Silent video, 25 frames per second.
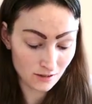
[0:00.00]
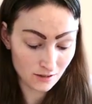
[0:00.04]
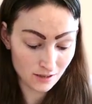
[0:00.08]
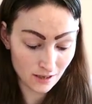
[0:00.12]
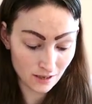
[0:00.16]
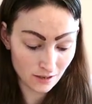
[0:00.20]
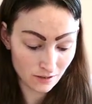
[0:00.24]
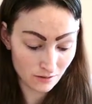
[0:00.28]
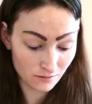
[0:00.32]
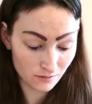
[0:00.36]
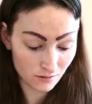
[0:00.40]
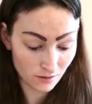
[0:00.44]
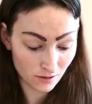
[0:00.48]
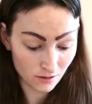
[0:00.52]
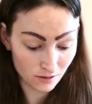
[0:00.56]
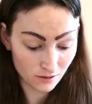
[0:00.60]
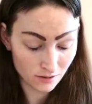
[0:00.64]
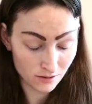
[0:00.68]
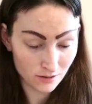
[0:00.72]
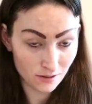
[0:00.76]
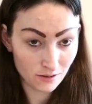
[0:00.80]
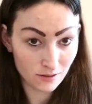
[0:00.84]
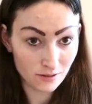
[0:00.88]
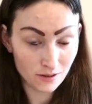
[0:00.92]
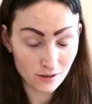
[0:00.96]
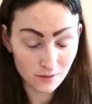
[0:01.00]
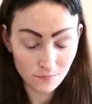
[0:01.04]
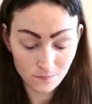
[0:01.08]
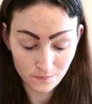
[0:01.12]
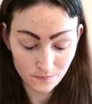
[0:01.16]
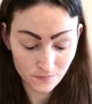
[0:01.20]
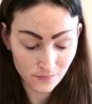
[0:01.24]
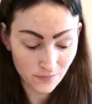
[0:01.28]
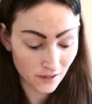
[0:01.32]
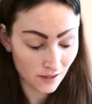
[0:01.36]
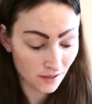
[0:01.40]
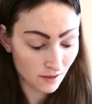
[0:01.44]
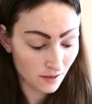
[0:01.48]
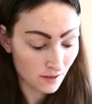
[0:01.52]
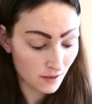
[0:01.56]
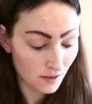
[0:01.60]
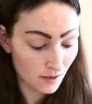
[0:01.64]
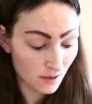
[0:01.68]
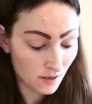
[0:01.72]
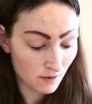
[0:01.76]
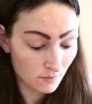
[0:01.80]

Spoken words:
And then it is tweeded in